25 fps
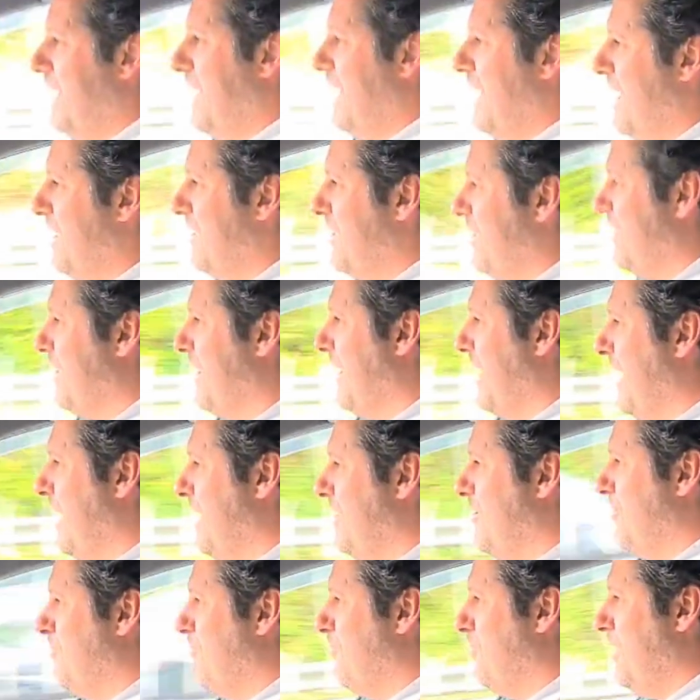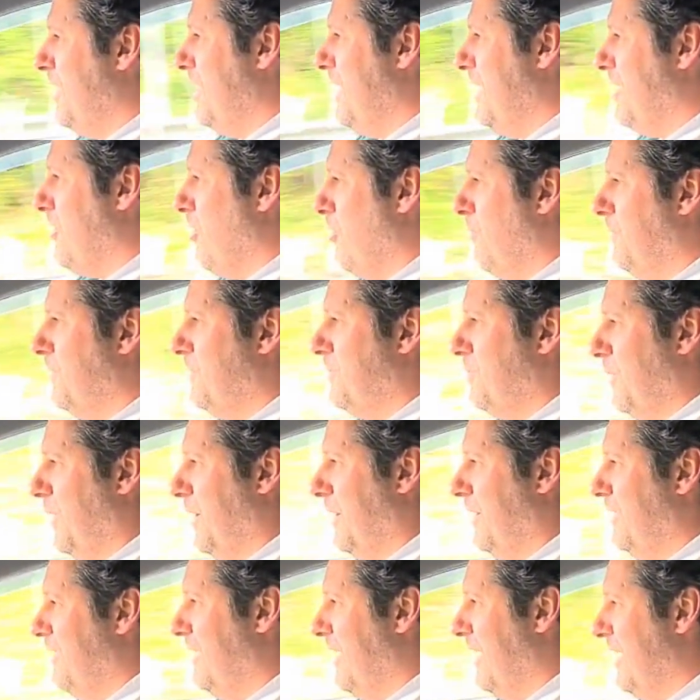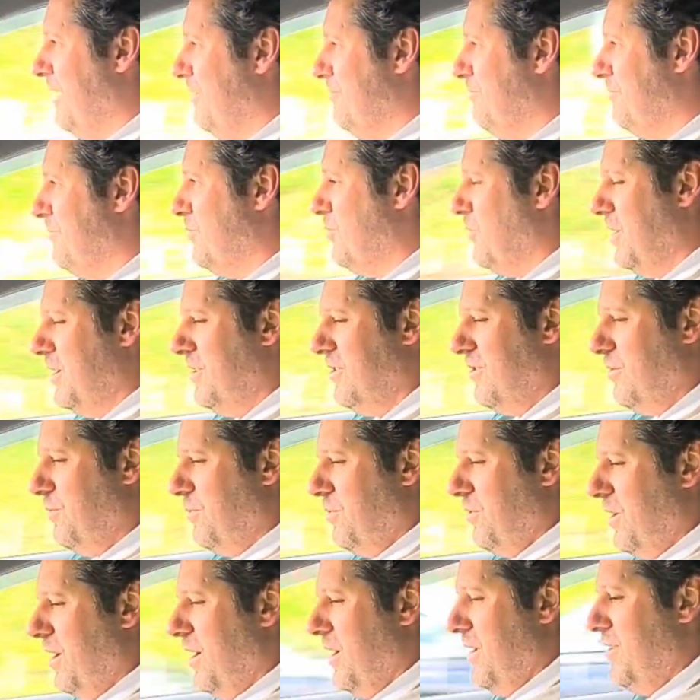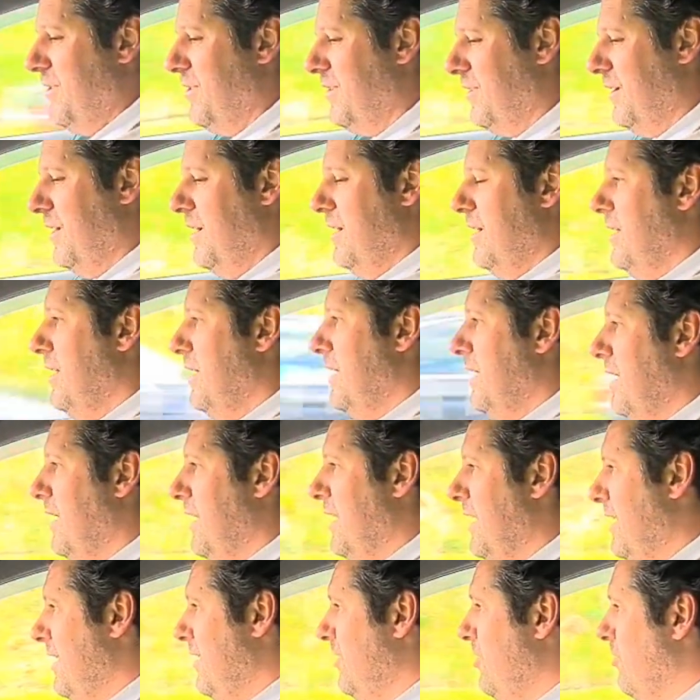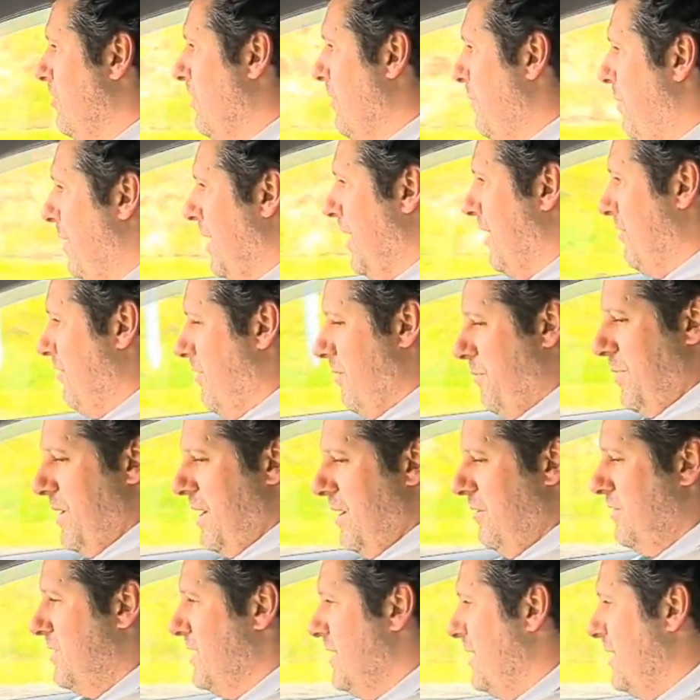As I say, it's really comfortable. I'm quite surprised. You can potter about